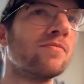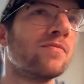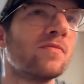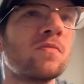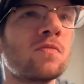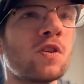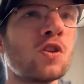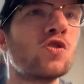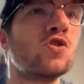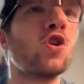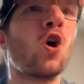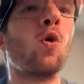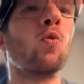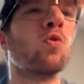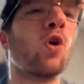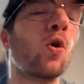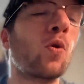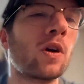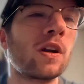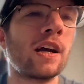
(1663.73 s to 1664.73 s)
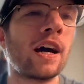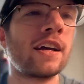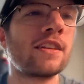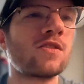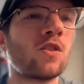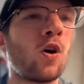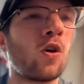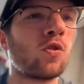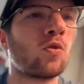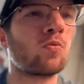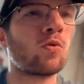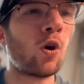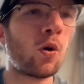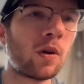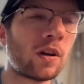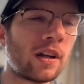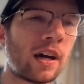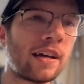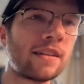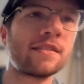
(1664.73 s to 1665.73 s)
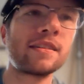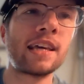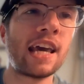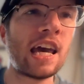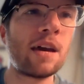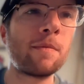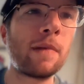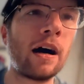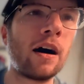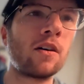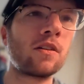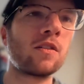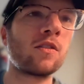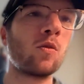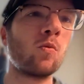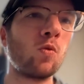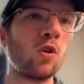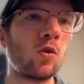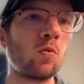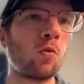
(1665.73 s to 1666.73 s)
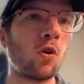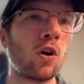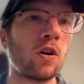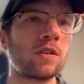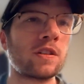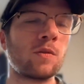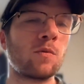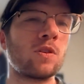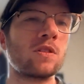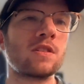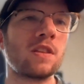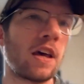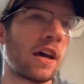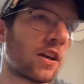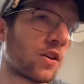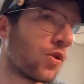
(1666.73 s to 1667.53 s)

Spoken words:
the Joe Roganites, all the Roganites came out of the woodworks and was like,